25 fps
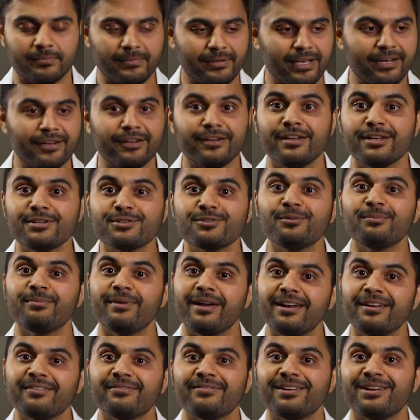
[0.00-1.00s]
An additional
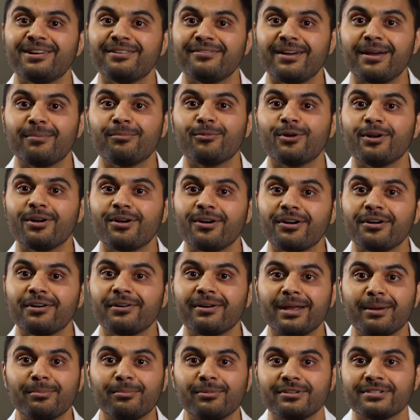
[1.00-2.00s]
benefit of hemorrhoid
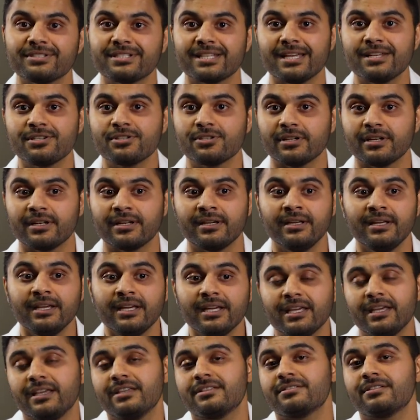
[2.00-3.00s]
artery embolization
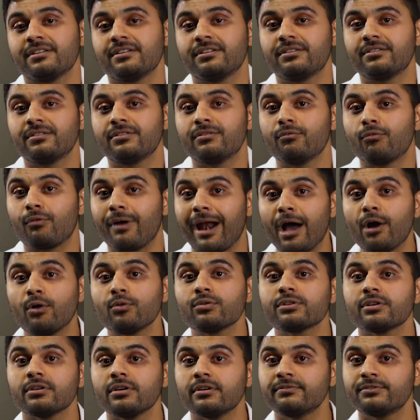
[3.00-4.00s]
is the
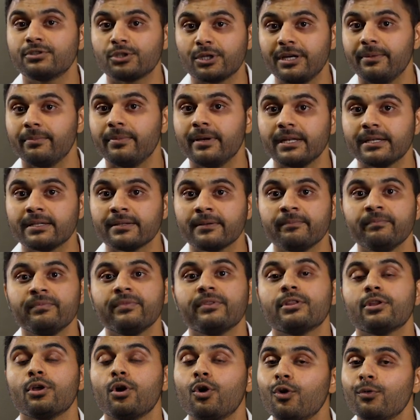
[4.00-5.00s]
route of treatment.
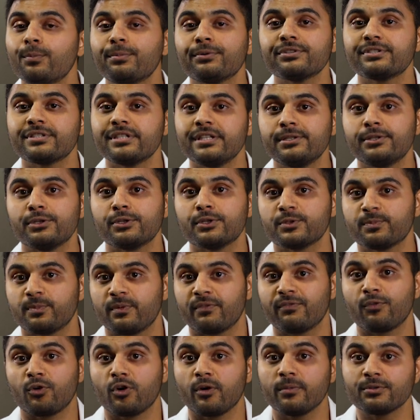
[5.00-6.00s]
The whole procedure is
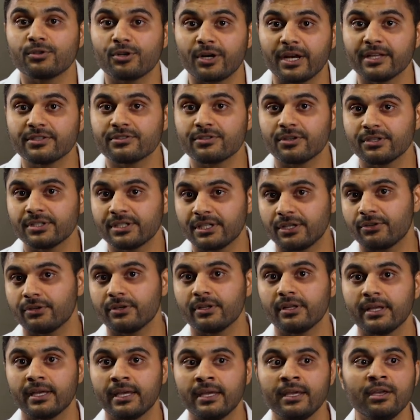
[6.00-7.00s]
performed
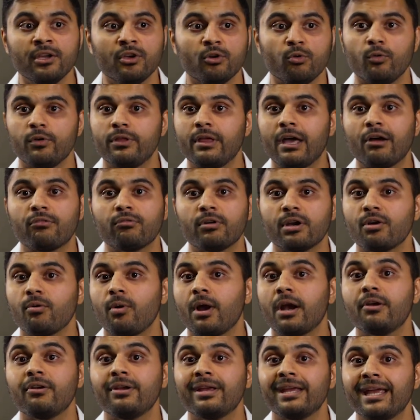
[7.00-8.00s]
transarterially without
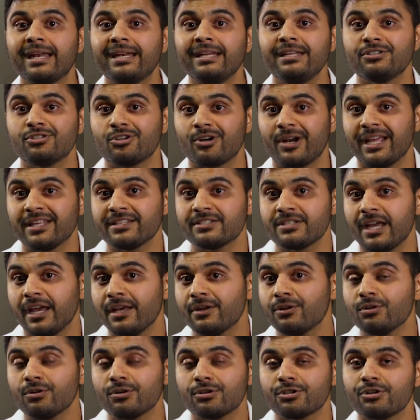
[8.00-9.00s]
requiring any
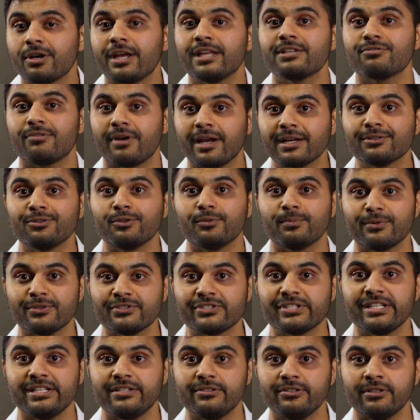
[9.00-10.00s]
transanal or transrectal
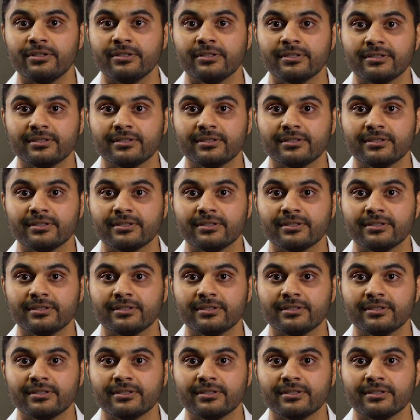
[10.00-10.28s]
procedure.